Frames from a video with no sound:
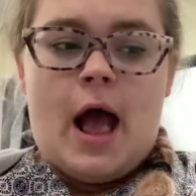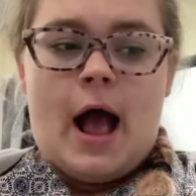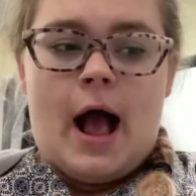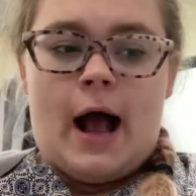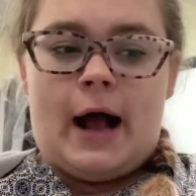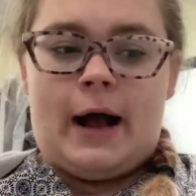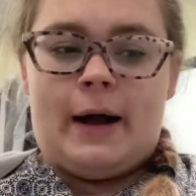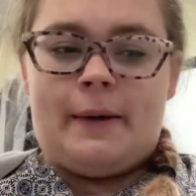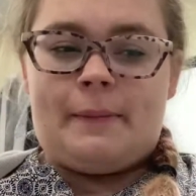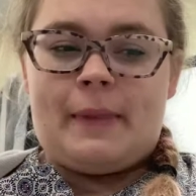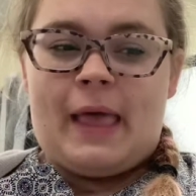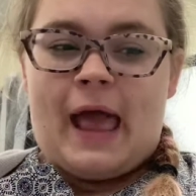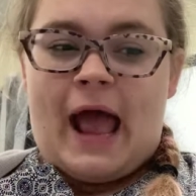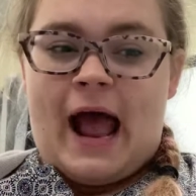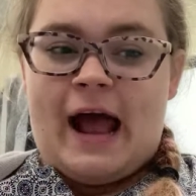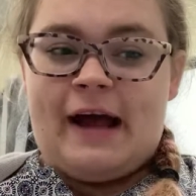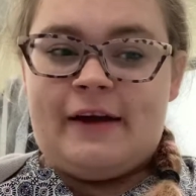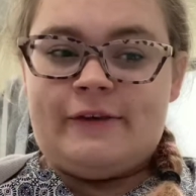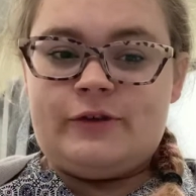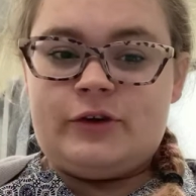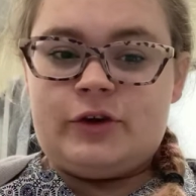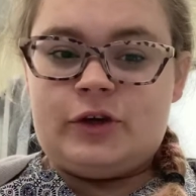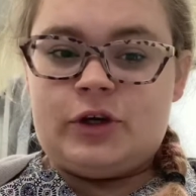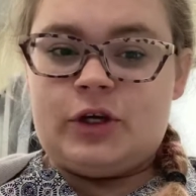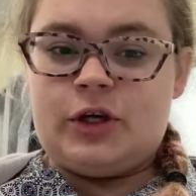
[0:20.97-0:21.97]
Um,
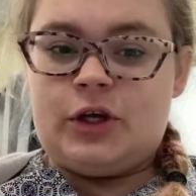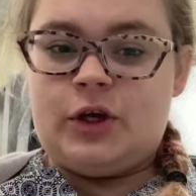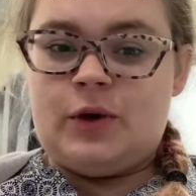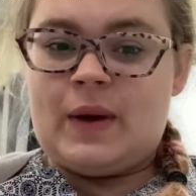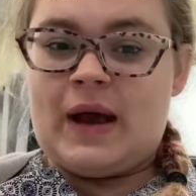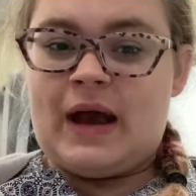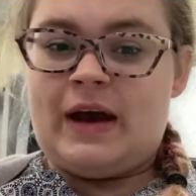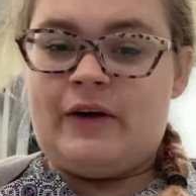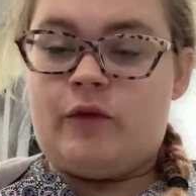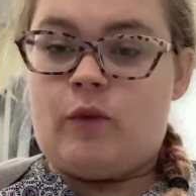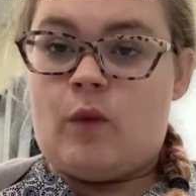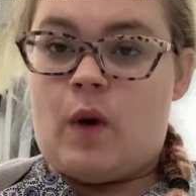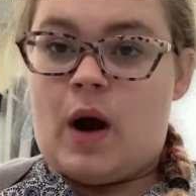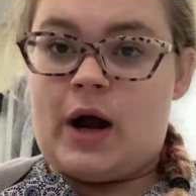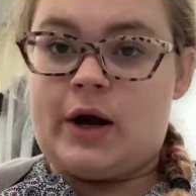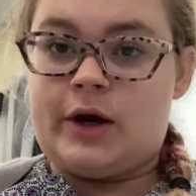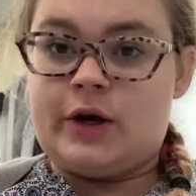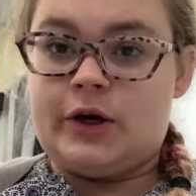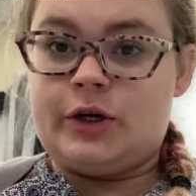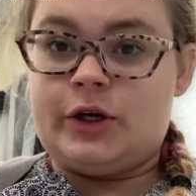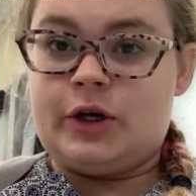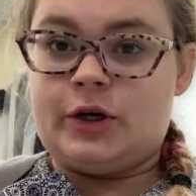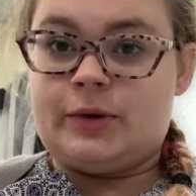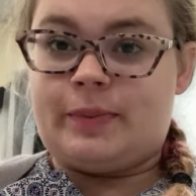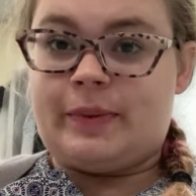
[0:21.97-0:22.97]
after you have
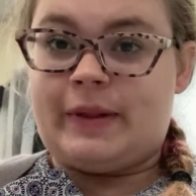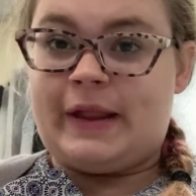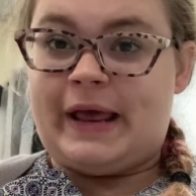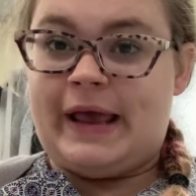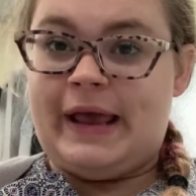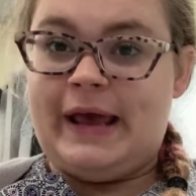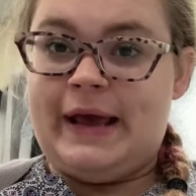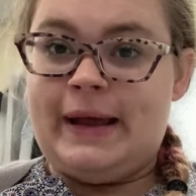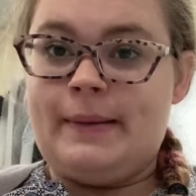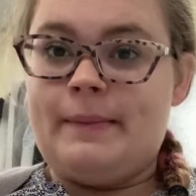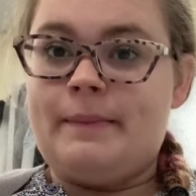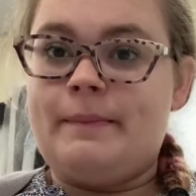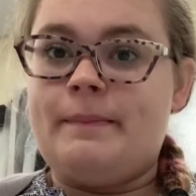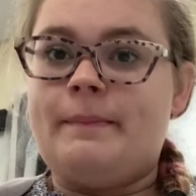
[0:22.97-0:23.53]
watered your plant,